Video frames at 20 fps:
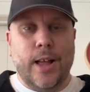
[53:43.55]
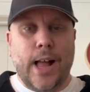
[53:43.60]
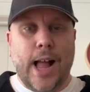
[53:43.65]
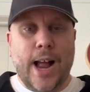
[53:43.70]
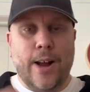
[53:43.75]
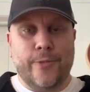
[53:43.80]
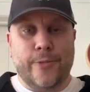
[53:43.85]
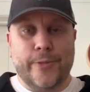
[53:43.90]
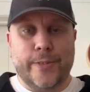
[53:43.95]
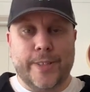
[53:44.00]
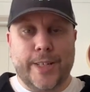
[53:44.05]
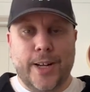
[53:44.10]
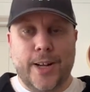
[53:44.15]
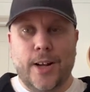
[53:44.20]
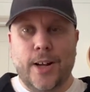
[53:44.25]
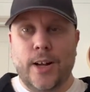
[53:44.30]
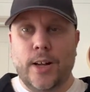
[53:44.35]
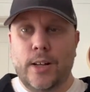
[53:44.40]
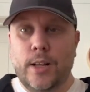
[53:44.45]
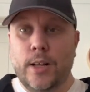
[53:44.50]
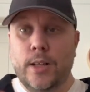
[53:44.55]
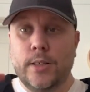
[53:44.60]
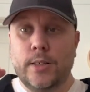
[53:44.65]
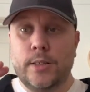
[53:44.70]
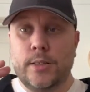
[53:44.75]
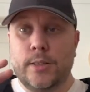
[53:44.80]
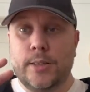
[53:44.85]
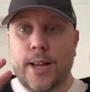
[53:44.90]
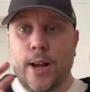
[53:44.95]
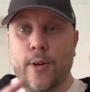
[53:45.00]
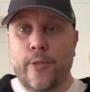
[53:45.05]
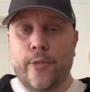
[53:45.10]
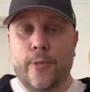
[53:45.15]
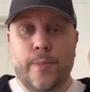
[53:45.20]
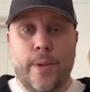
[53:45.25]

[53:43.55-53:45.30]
Africa, South